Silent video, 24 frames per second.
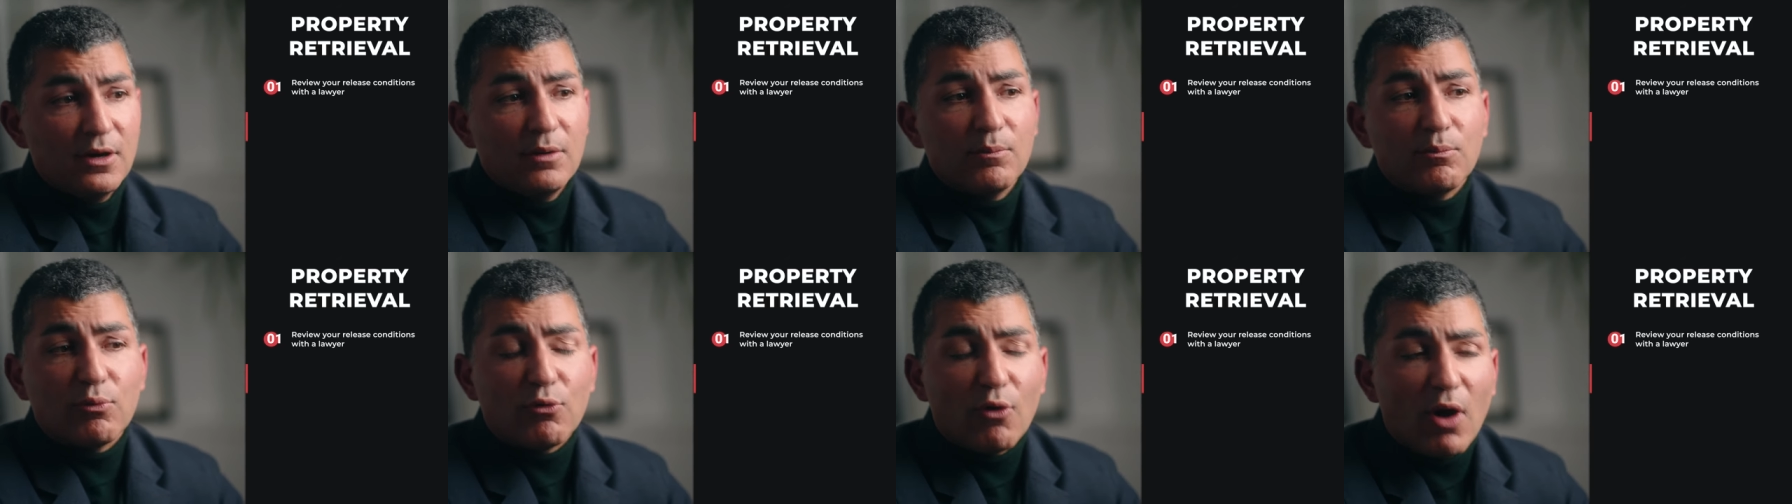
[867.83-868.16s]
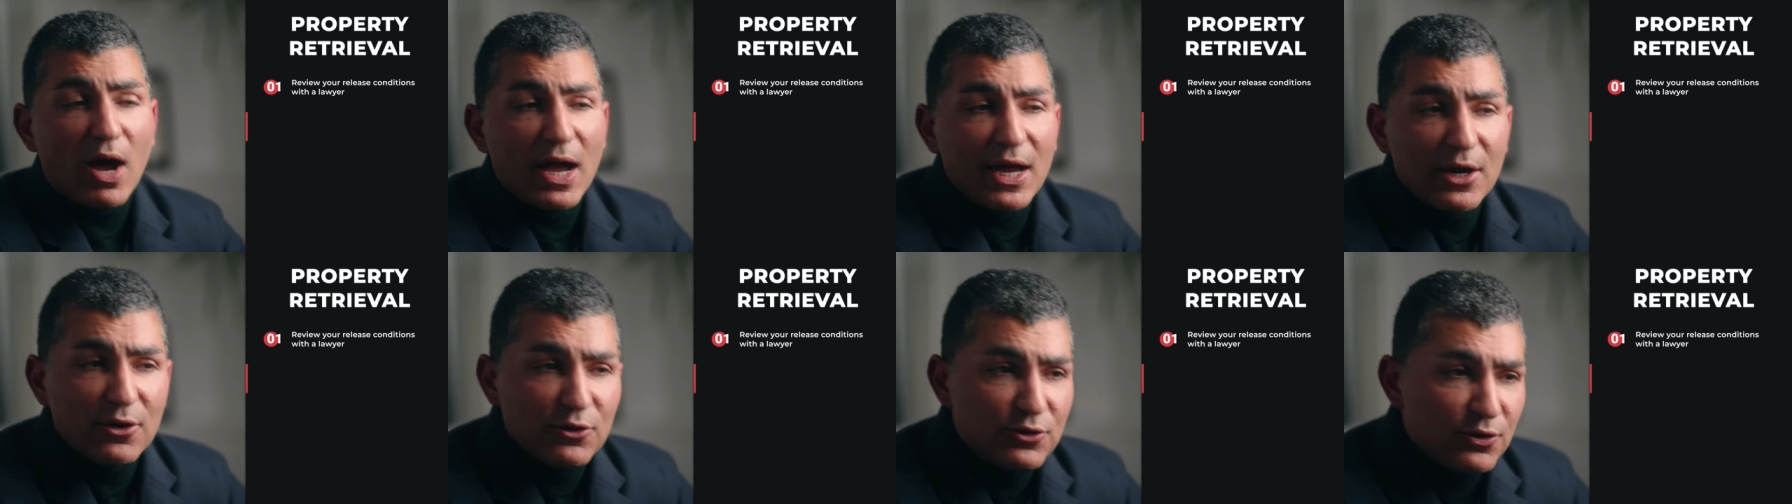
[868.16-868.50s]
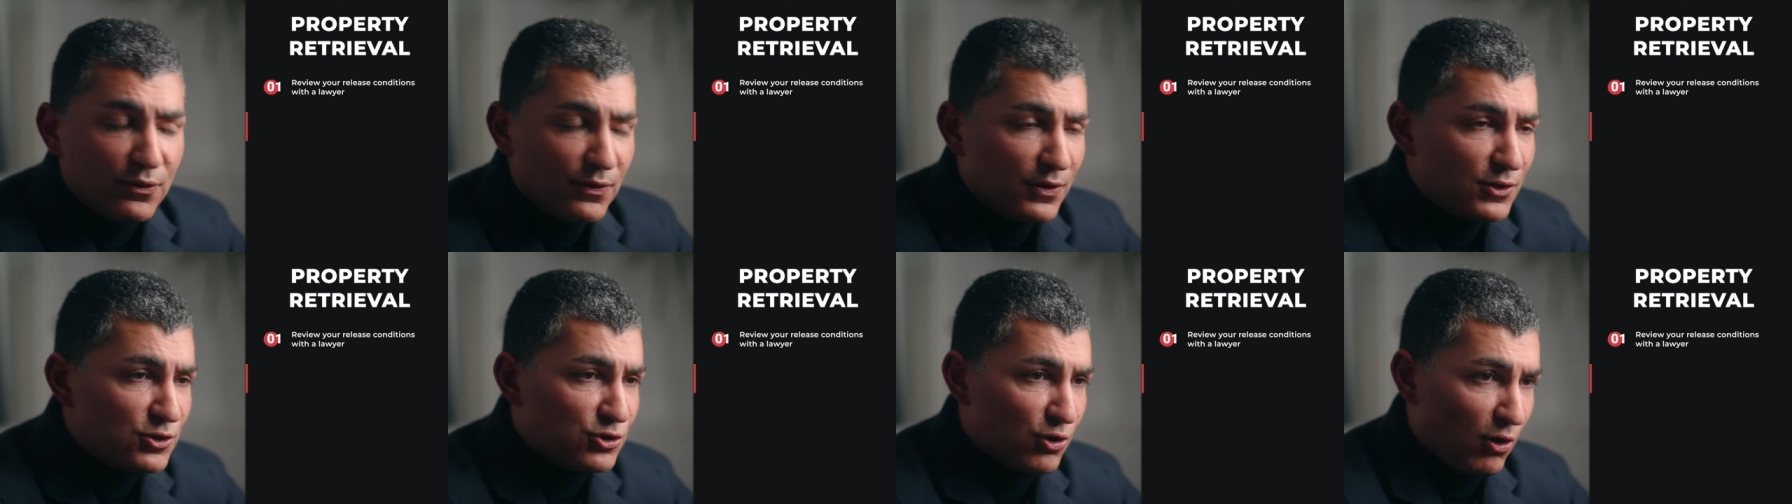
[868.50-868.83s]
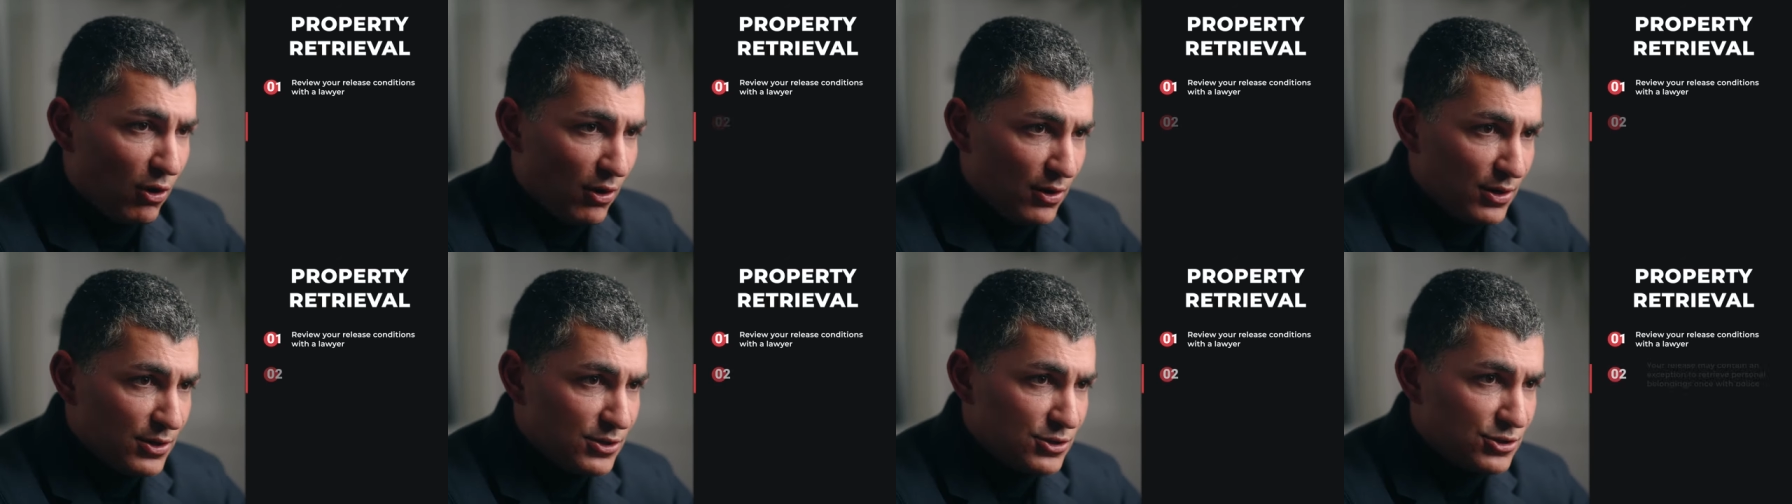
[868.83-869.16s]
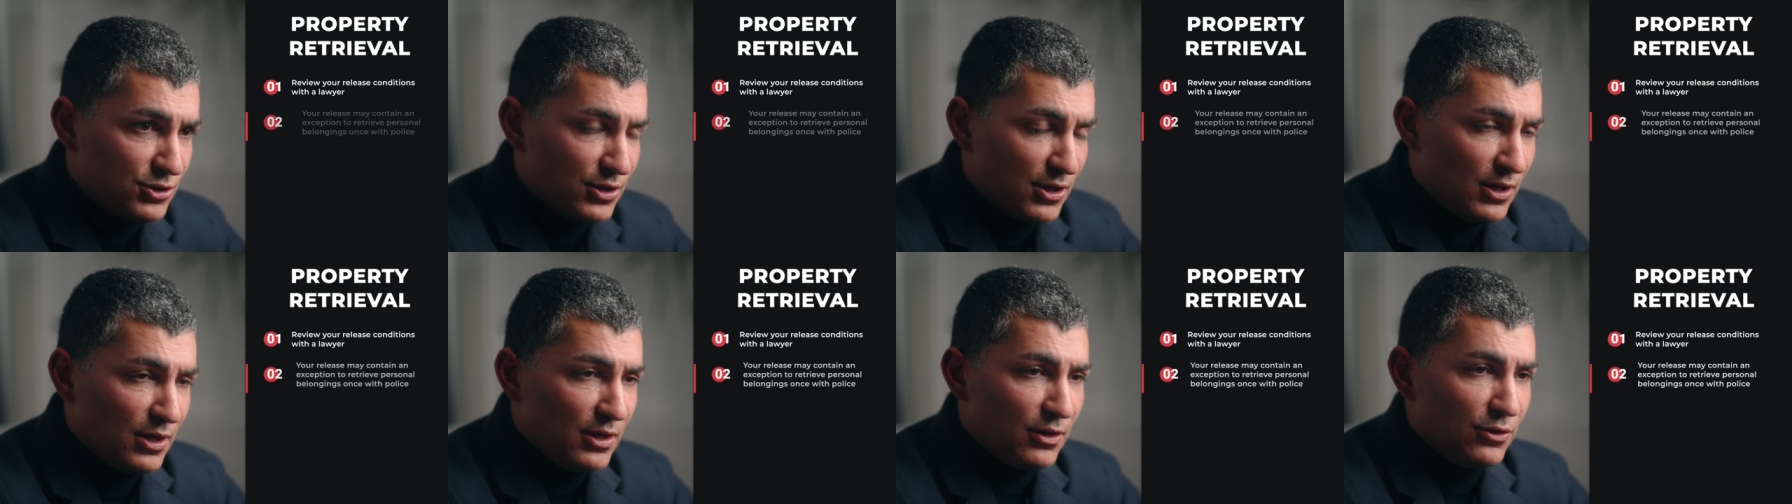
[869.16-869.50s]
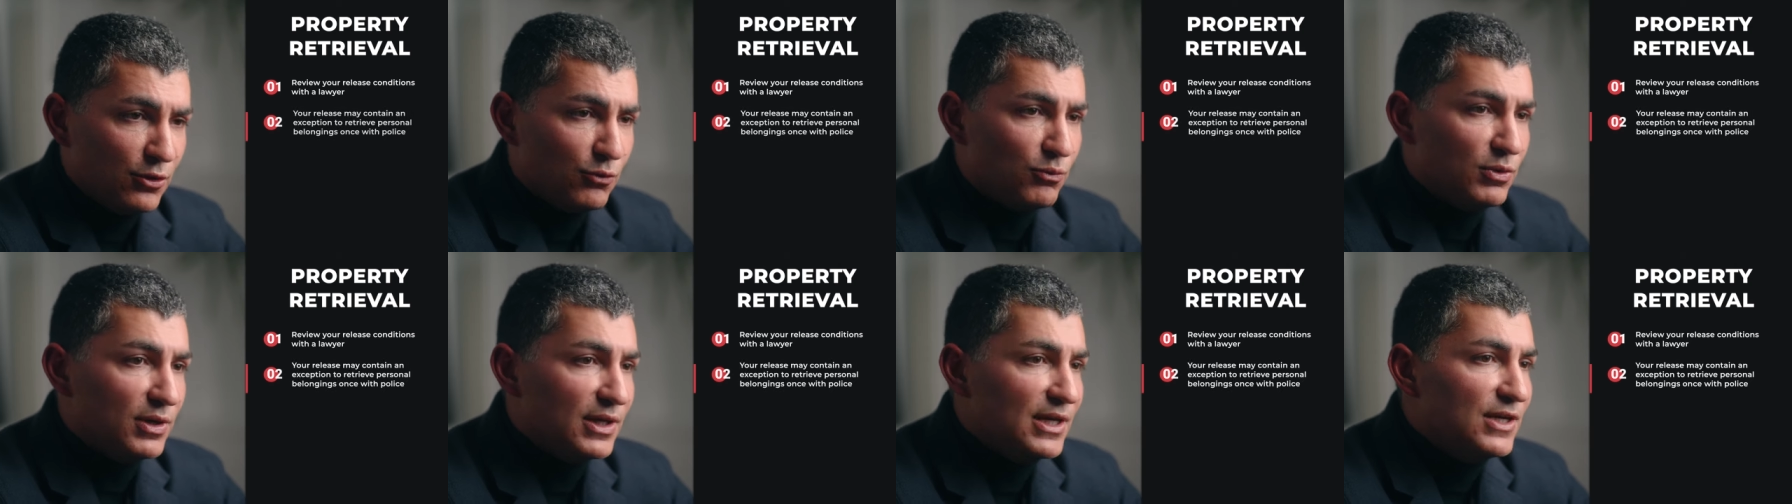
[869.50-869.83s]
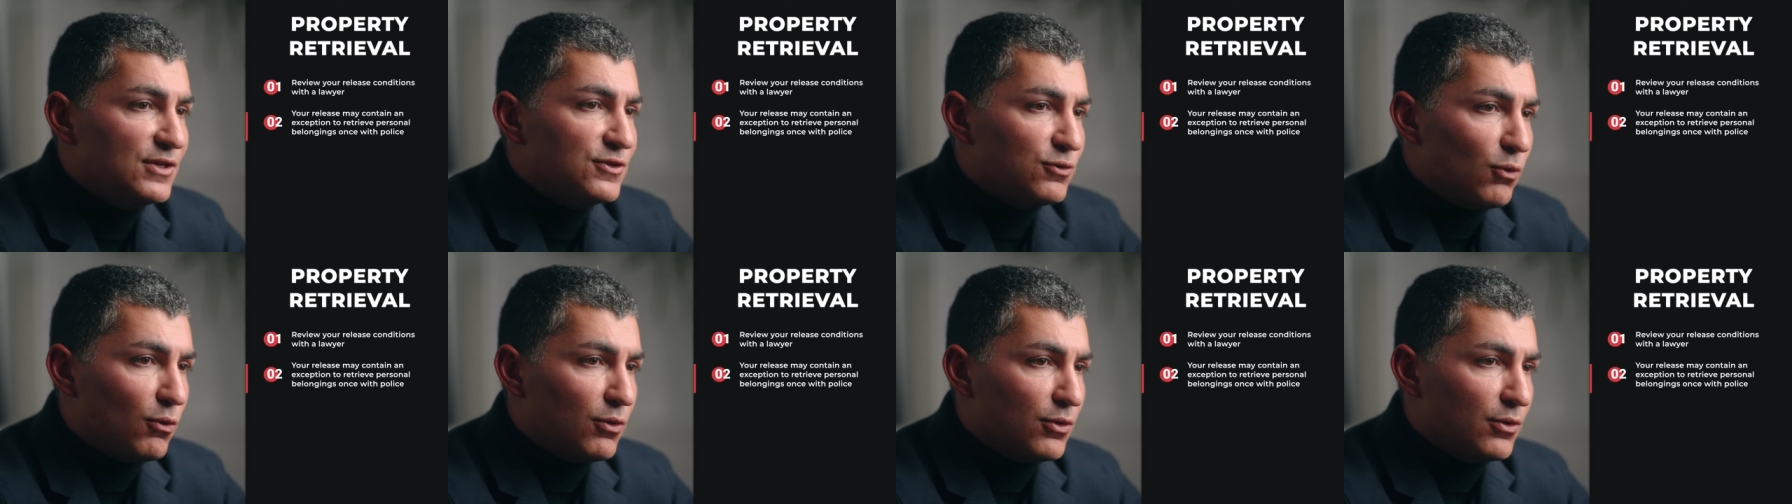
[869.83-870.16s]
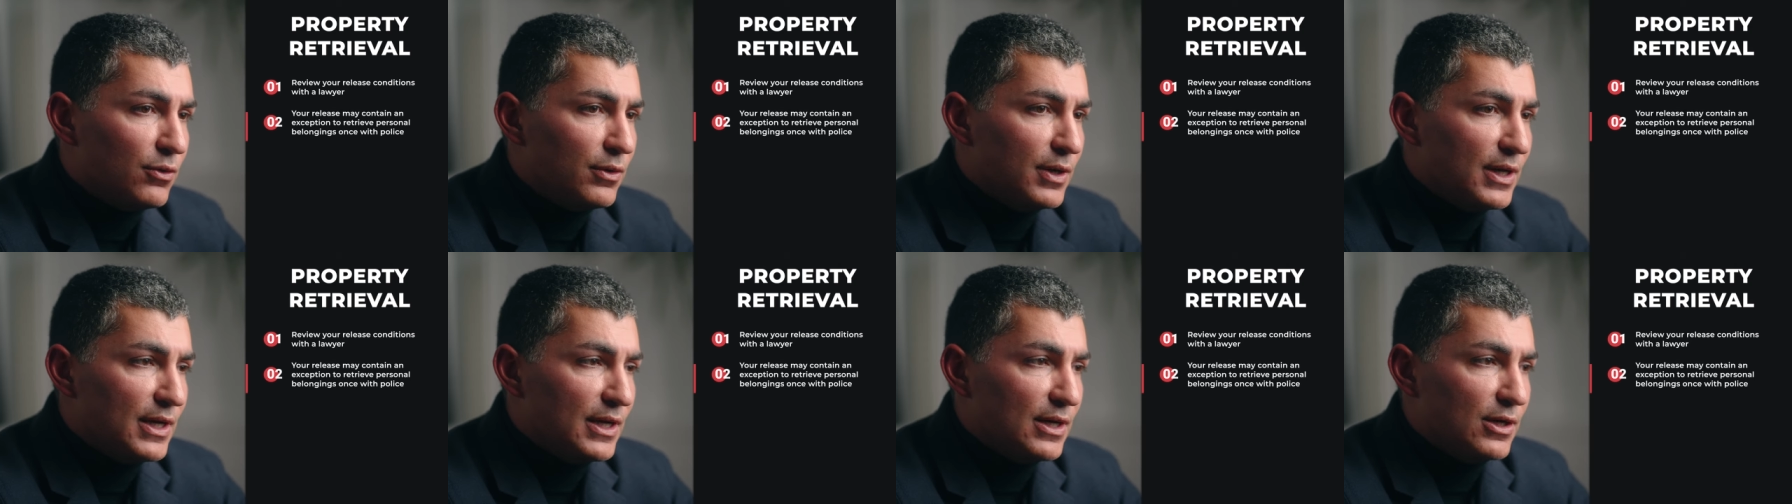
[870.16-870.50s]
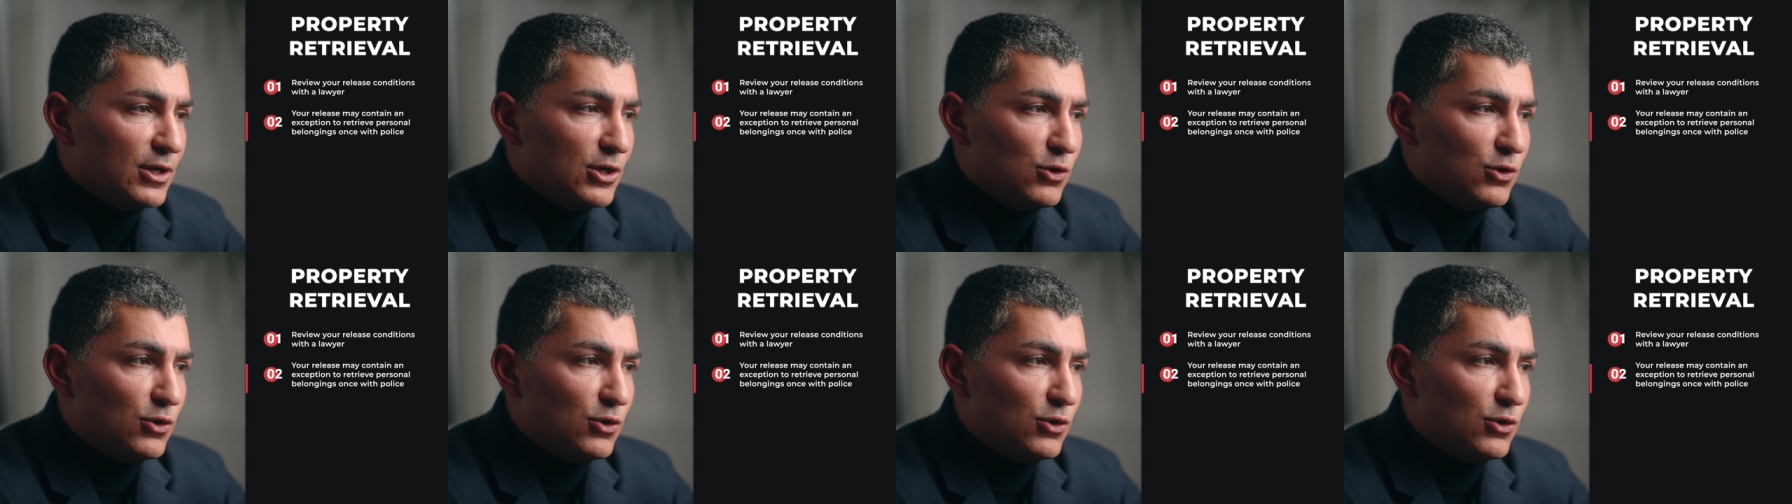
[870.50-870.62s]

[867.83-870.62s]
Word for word: prior to the charge, the release order